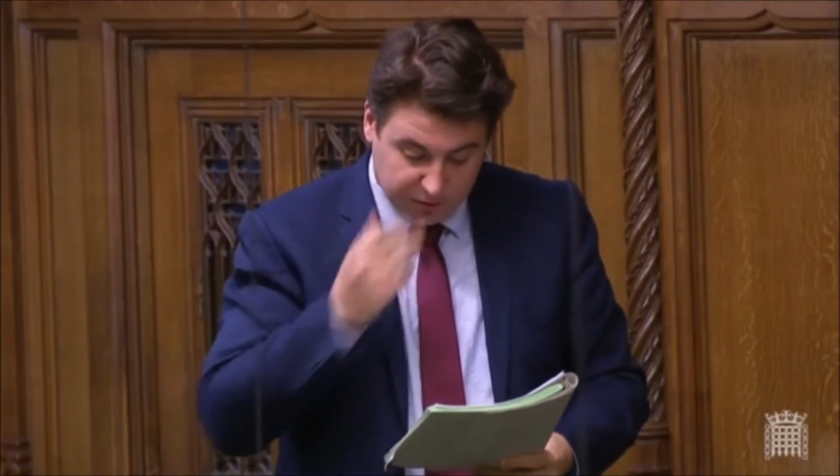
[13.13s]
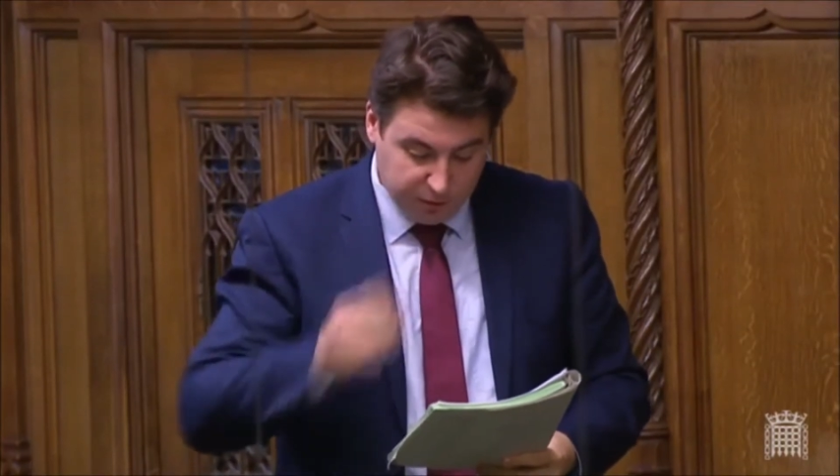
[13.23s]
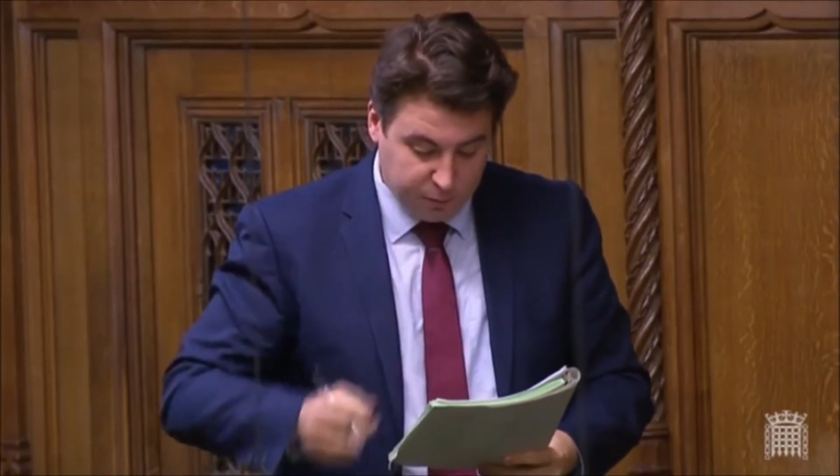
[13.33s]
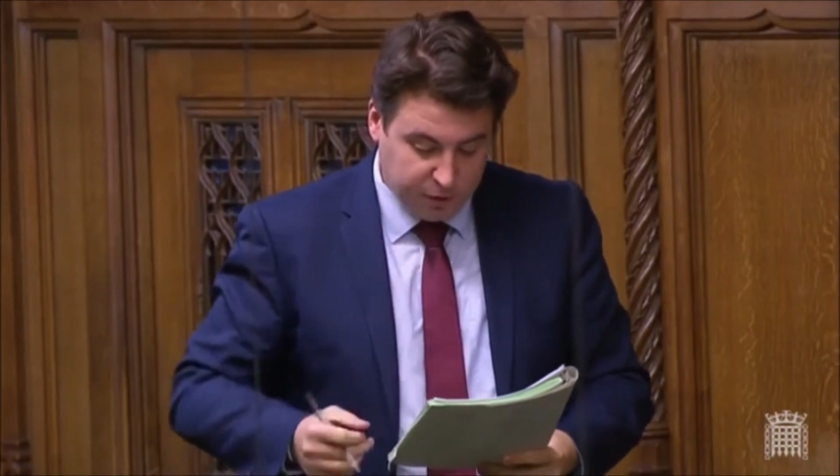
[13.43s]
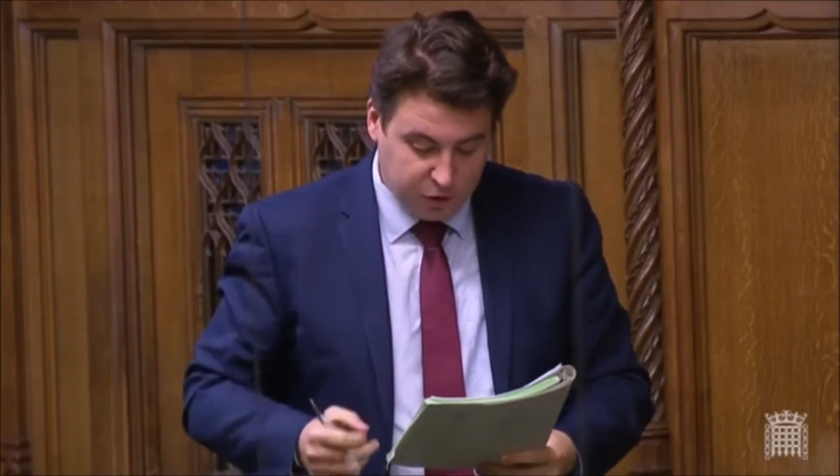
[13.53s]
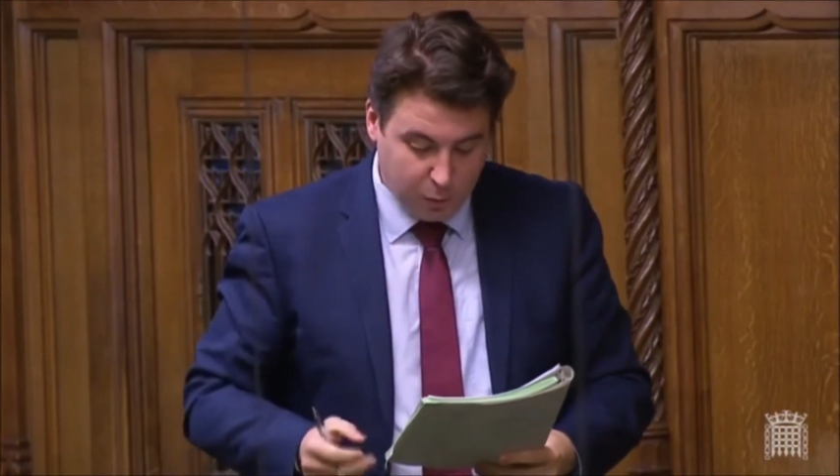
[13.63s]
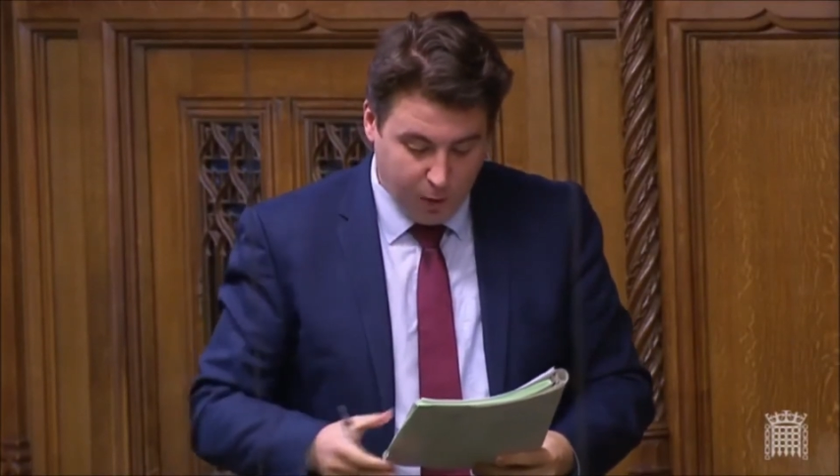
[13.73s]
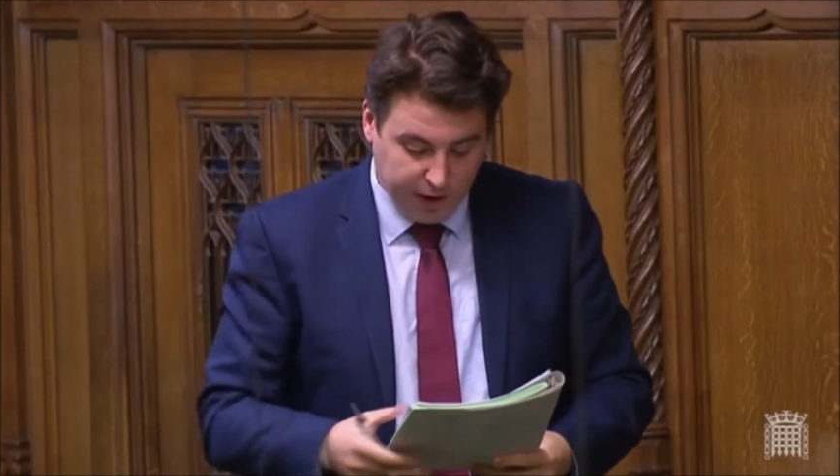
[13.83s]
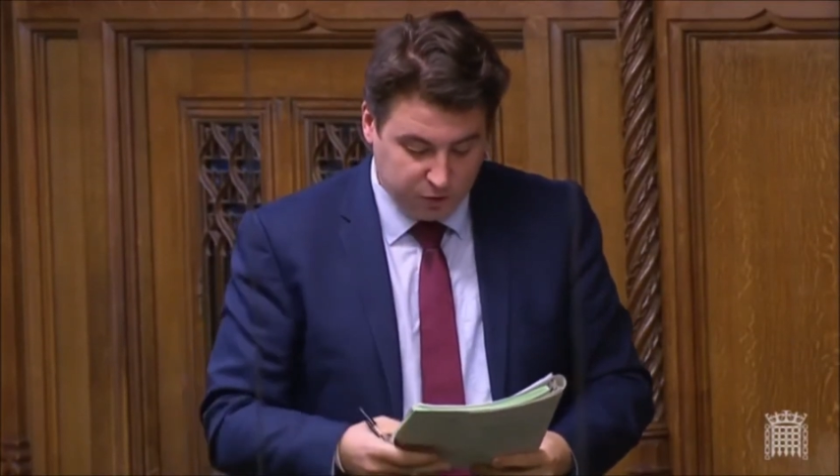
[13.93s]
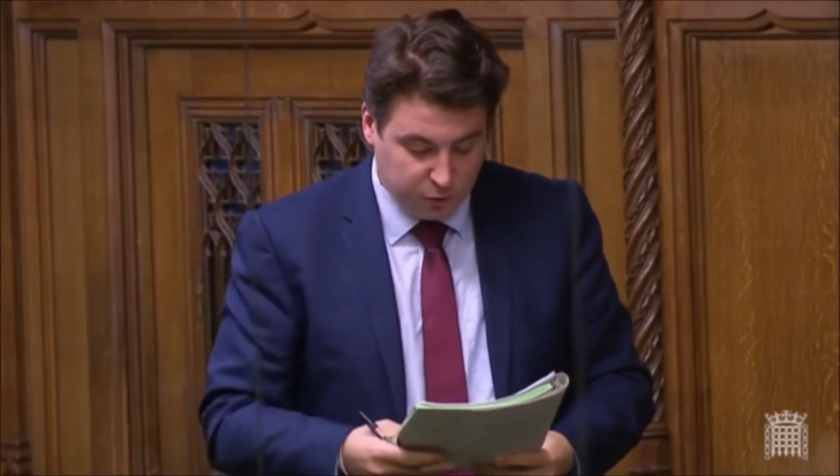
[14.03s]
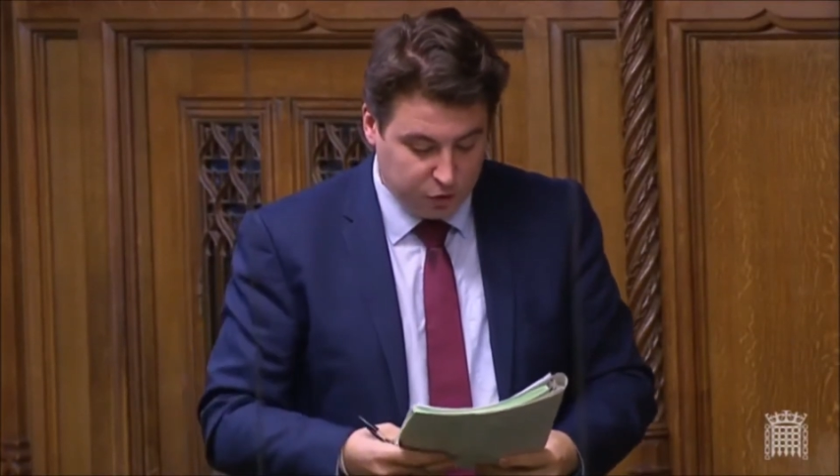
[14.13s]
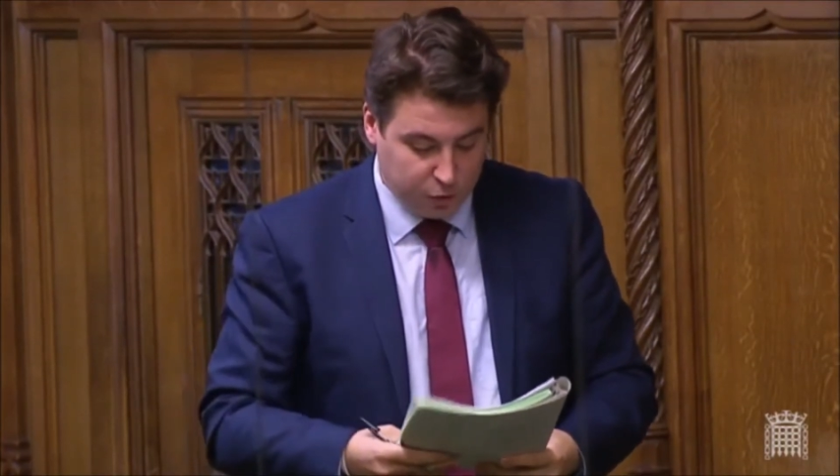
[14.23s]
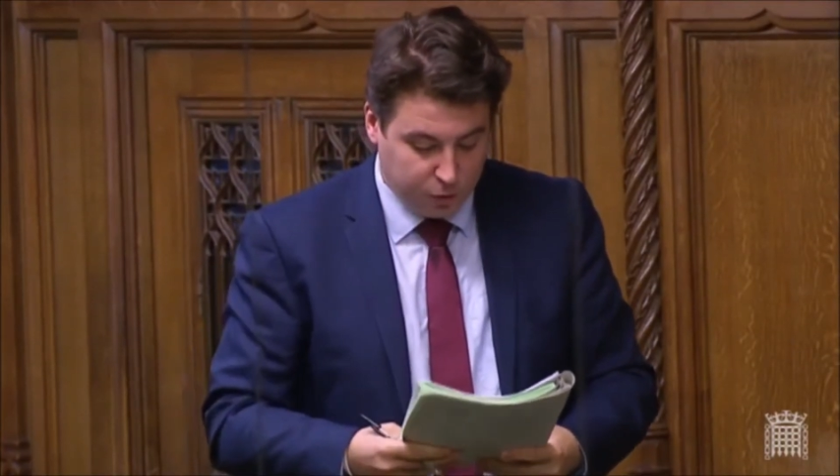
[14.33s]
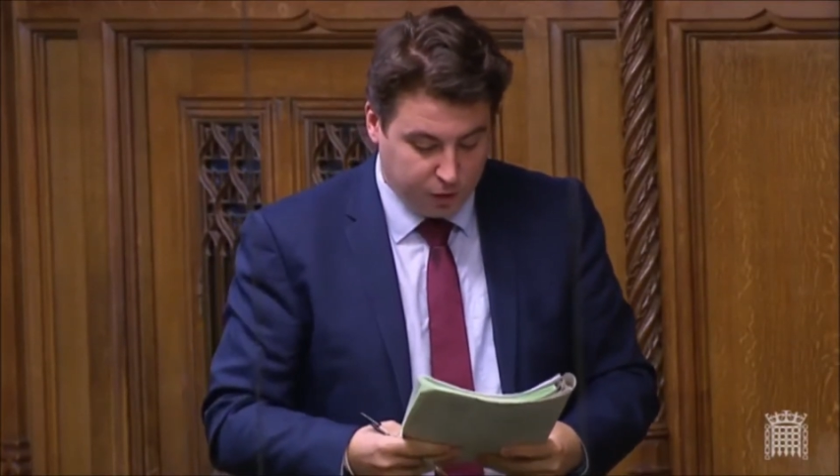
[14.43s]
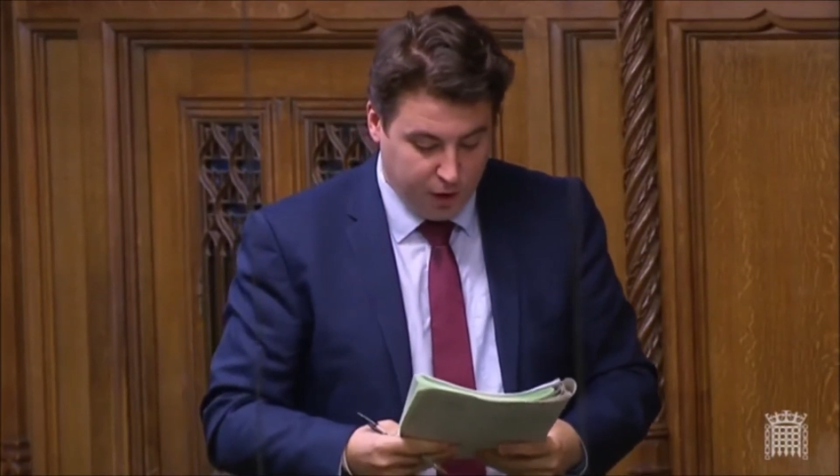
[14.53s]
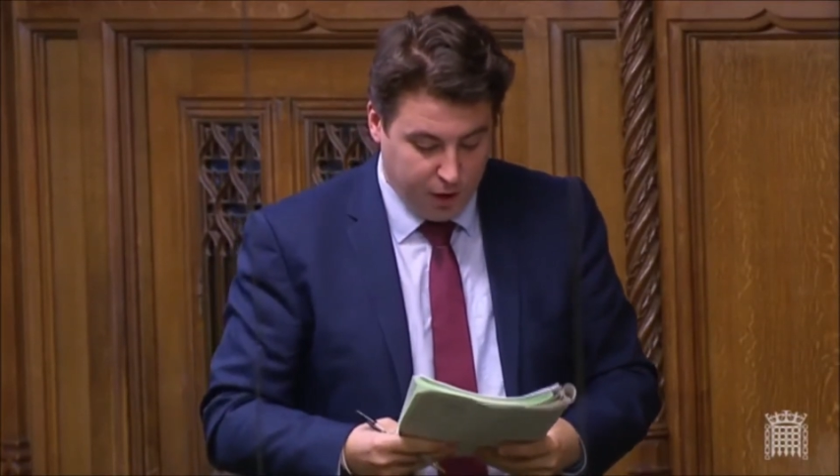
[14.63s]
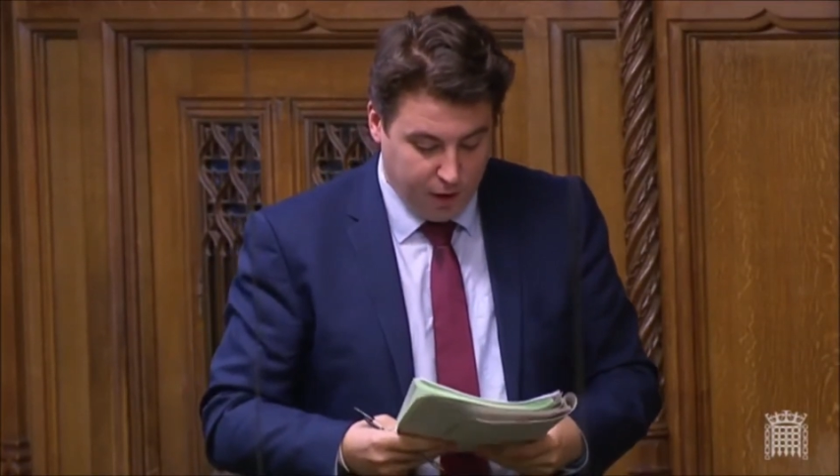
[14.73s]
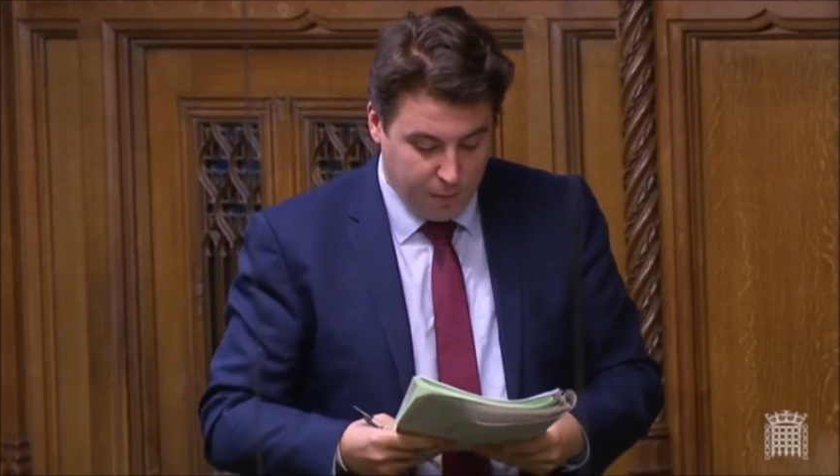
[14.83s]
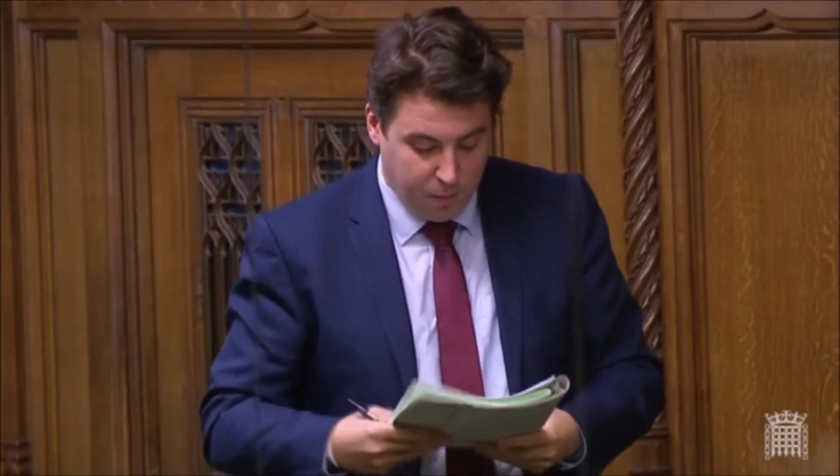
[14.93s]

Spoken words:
efficient ways to ensure that